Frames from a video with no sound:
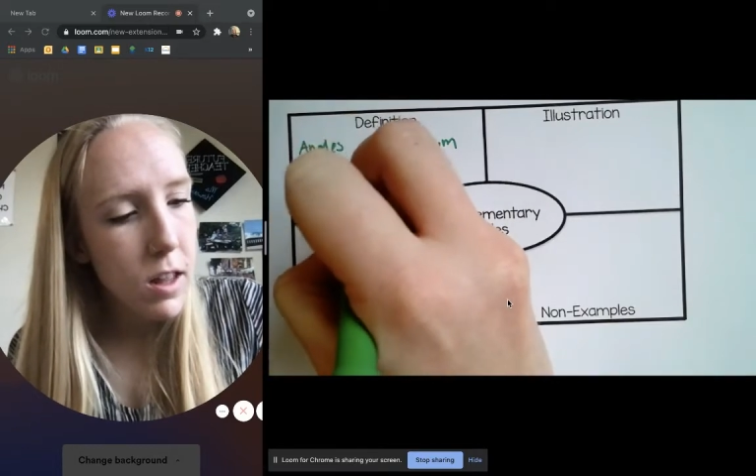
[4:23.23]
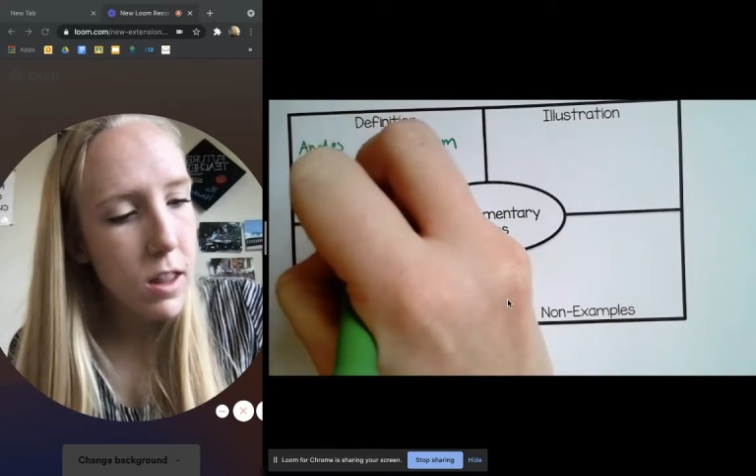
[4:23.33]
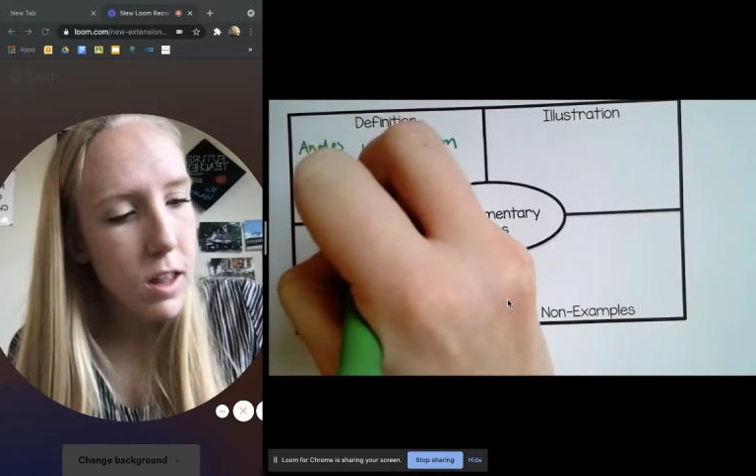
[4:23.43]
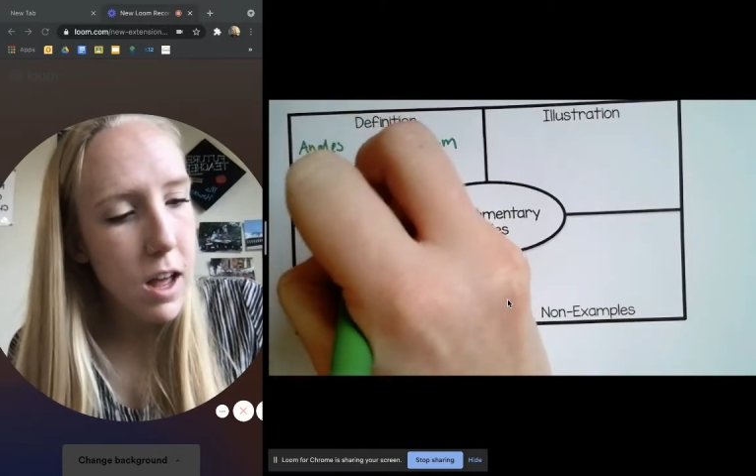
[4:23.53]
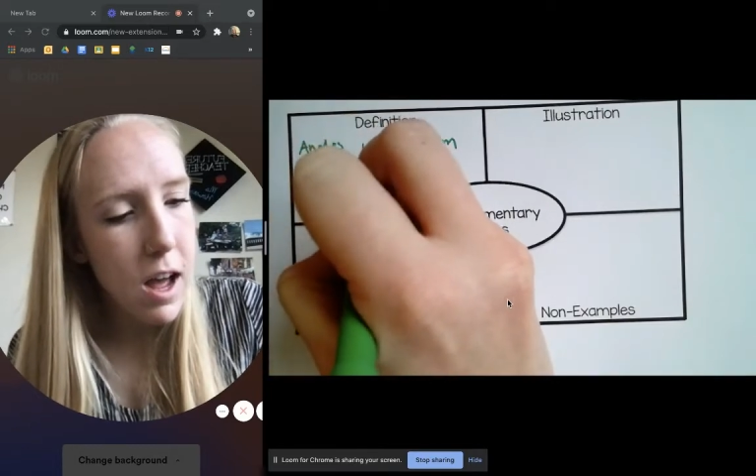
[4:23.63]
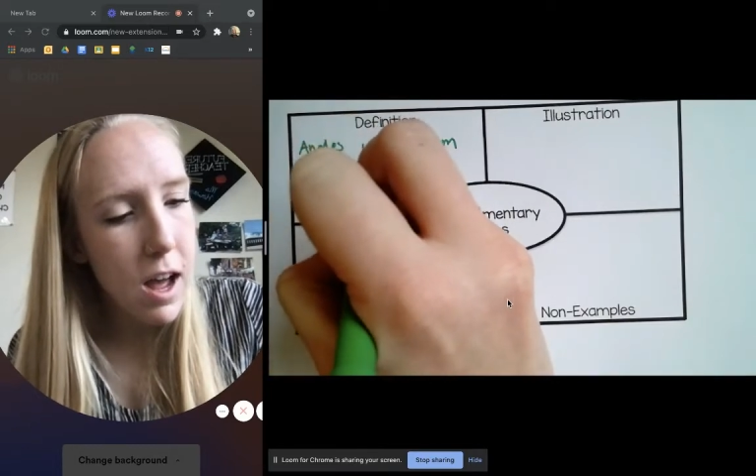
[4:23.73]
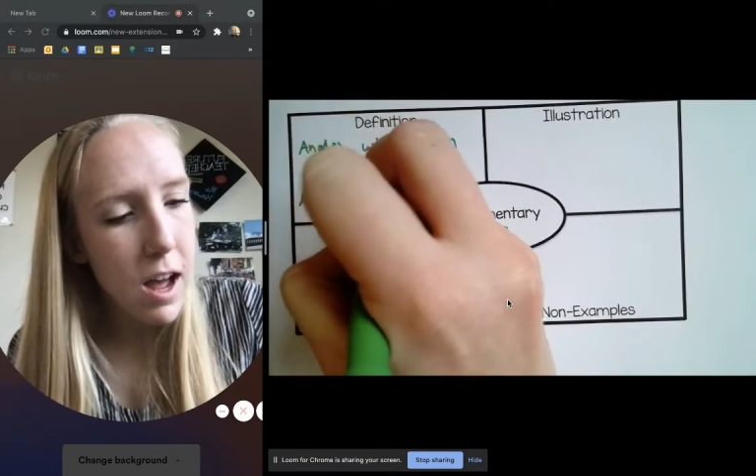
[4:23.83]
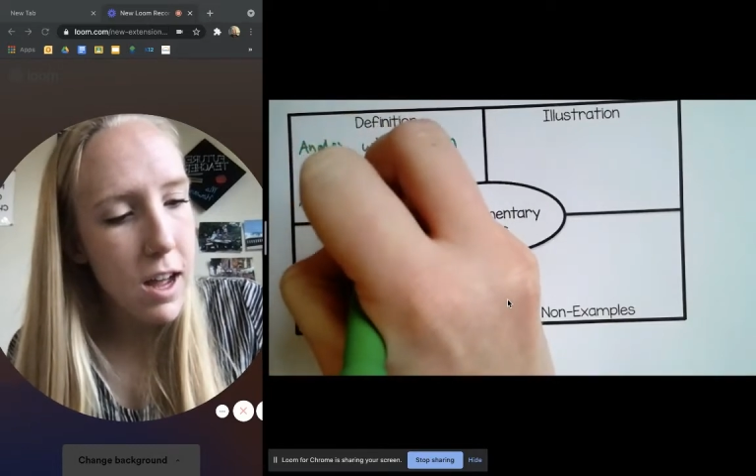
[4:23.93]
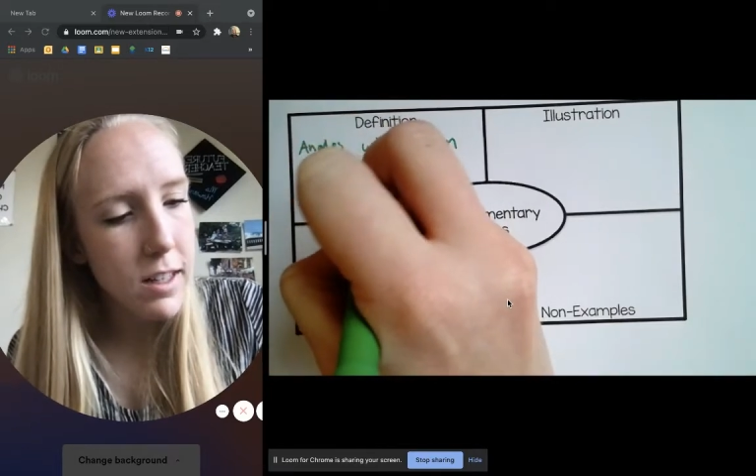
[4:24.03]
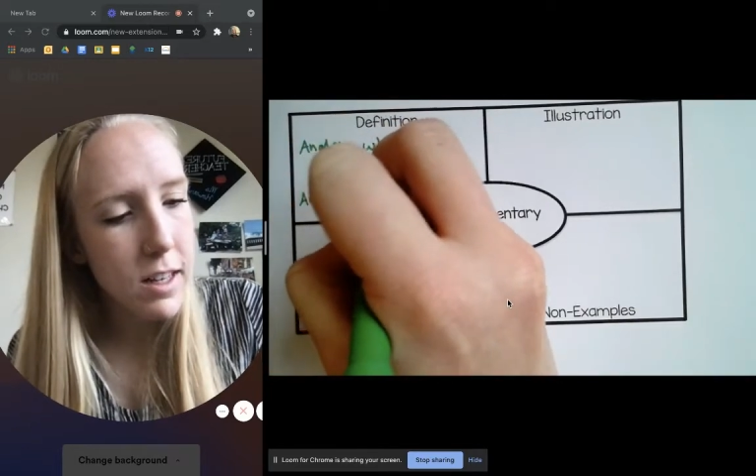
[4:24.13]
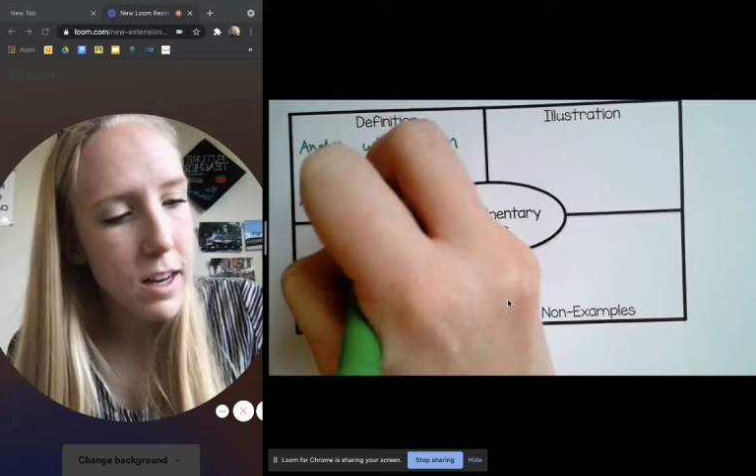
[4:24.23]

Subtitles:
that